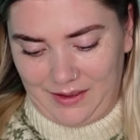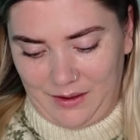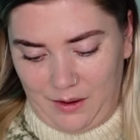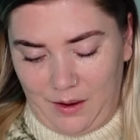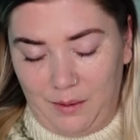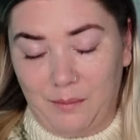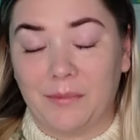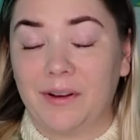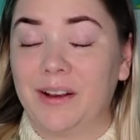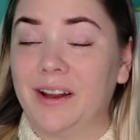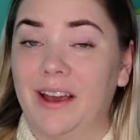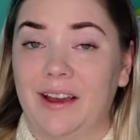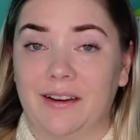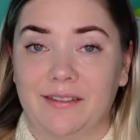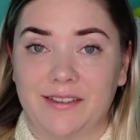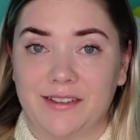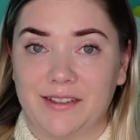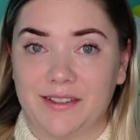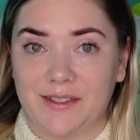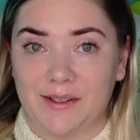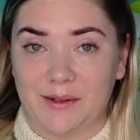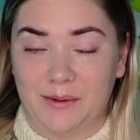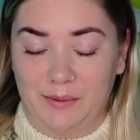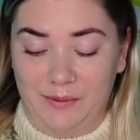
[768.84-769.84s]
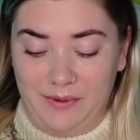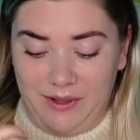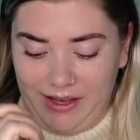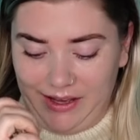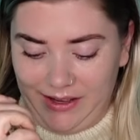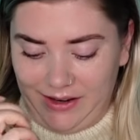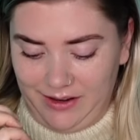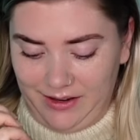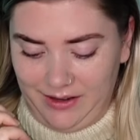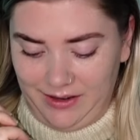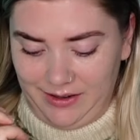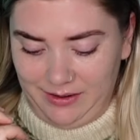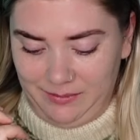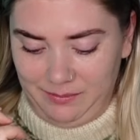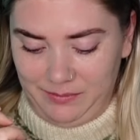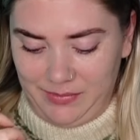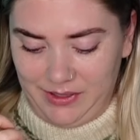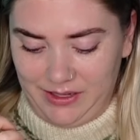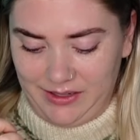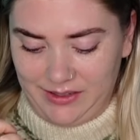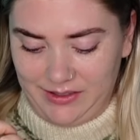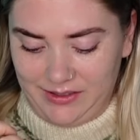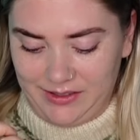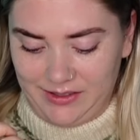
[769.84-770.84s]
I'm gonna have to sew that in
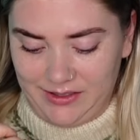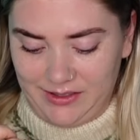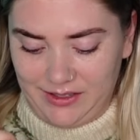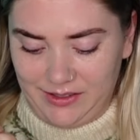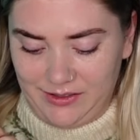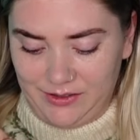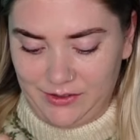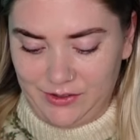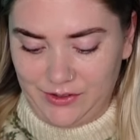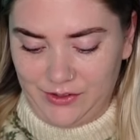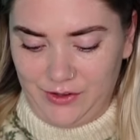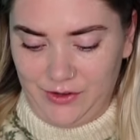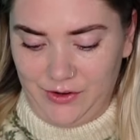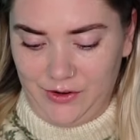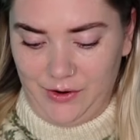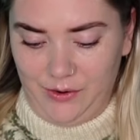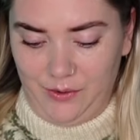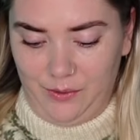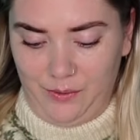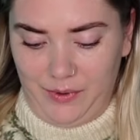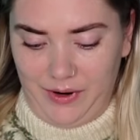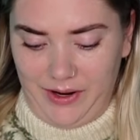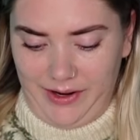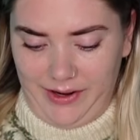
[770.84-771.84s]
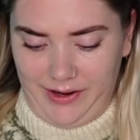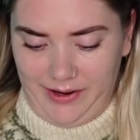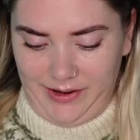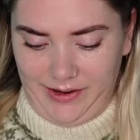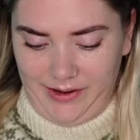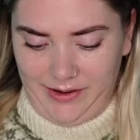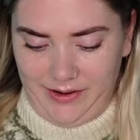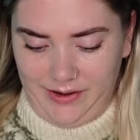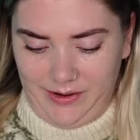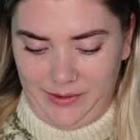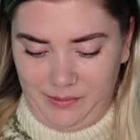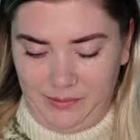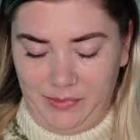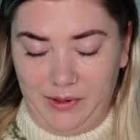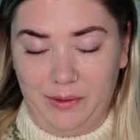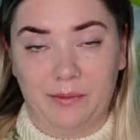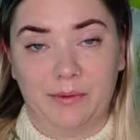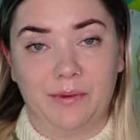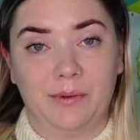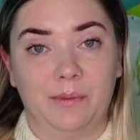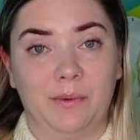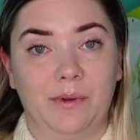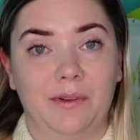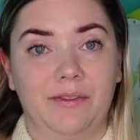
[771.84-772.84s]
because there's no way I'd be able
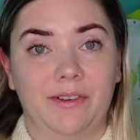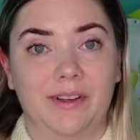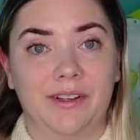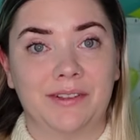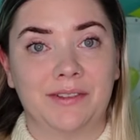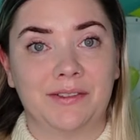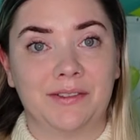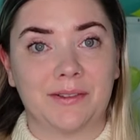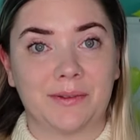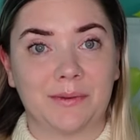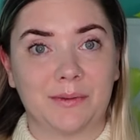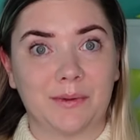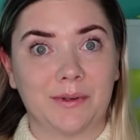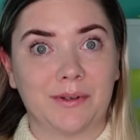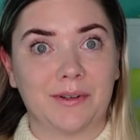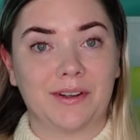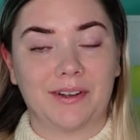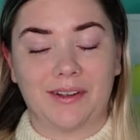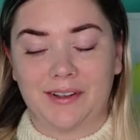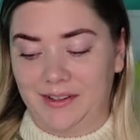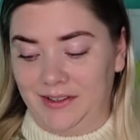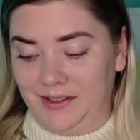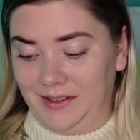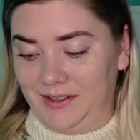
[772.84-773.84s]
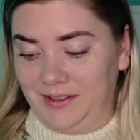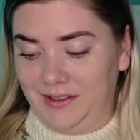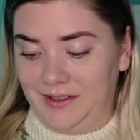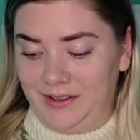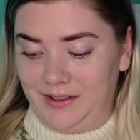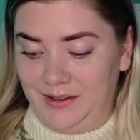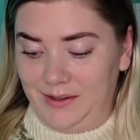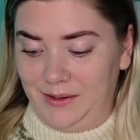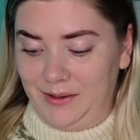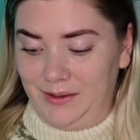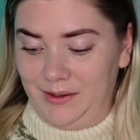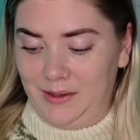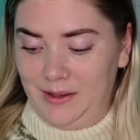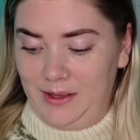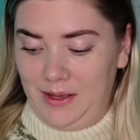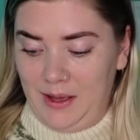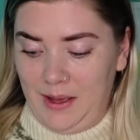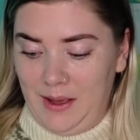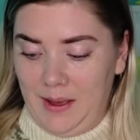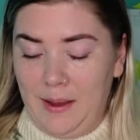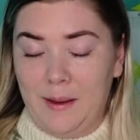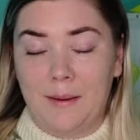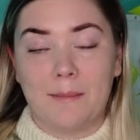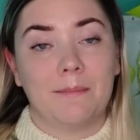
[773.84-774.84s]
to weave it in so we're not gonna
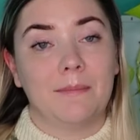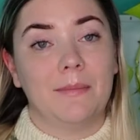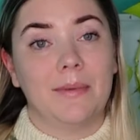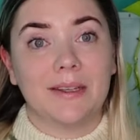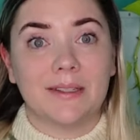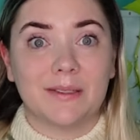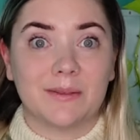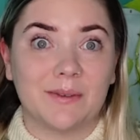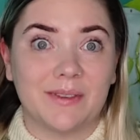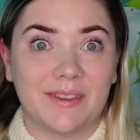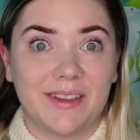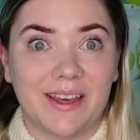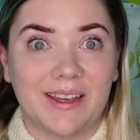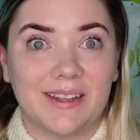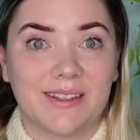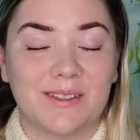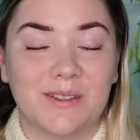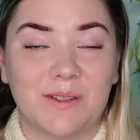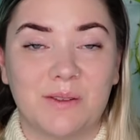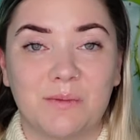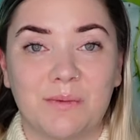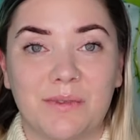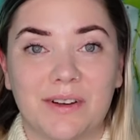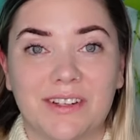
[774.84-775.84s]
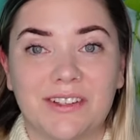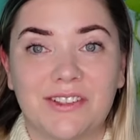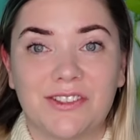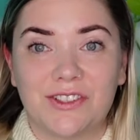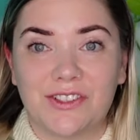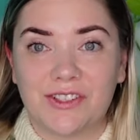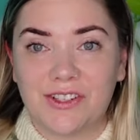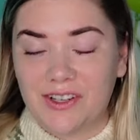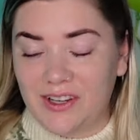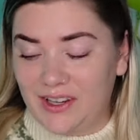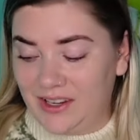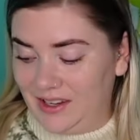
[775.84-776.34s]
mess with that too much.